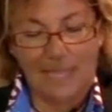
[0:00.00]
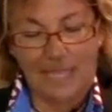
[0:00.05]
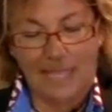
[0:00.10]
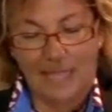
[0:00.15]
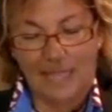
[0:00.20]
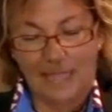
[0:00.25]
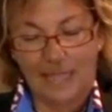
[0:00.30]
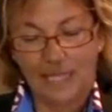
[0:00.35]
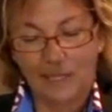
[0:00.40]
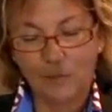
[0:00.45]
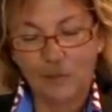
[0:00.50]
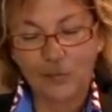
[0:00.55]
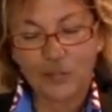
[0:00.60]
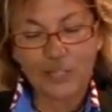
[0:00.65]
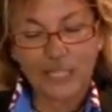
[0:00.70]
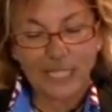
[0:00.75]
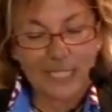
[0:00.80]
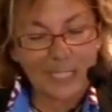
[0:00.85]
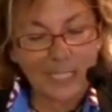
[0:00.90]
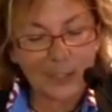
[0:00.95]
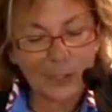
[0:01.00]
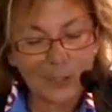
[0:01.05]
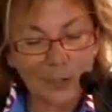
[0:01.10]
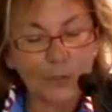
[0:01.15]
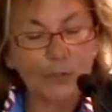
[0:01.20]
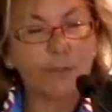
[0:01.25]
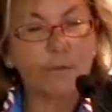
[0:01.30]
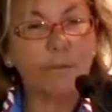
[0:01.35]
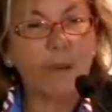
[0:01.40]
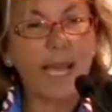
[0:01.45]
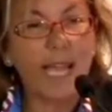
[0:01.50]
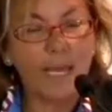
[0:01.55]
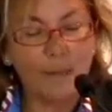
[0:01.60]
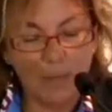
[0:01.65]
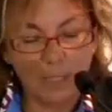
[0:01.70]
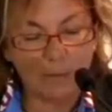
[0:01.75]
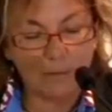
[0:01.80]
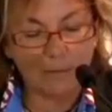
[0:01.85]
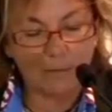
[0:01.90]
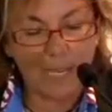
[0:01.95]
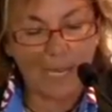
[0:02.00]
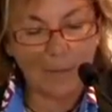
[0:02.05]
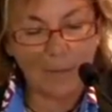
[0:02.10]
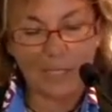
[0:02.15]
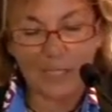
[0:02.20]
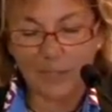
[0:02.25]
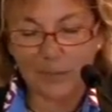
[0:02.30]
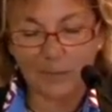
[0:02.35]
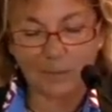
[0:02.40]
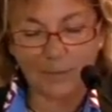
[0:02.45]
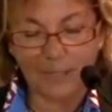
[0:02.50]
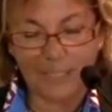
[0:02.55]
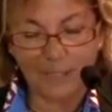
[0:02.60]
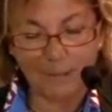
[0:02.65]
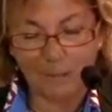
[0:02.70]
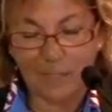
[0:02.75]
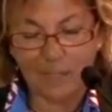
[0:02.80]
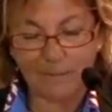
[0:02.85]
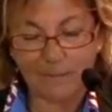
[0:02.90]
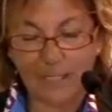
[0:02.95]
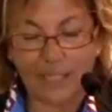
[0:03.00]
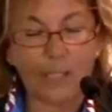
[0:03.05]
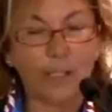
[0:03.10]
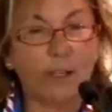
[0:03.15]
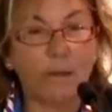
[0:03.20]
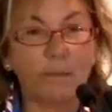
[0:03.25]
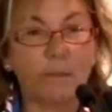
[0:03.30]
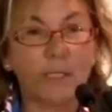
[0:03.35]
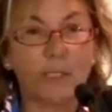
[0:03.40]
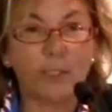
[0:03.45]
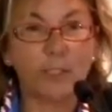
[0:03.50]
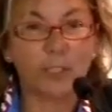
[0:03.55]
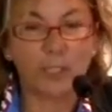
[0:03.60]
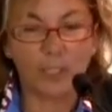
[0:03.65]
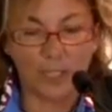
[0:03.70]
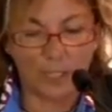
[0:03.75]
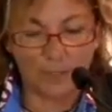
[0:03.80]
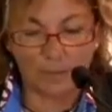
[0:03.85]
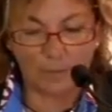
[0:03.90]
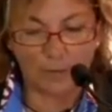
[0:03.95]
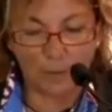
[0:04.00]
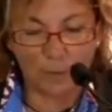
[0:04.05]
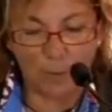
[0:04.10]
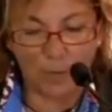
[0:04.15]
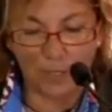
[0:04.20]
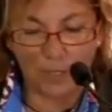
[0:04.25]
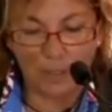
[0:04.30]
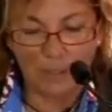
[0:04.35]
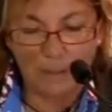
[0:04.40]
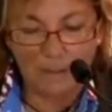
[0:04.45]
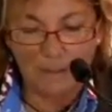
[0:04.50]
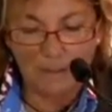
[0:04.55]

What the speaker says: There was a cluster of Bahamian families, forgive me if I can't mention everyone,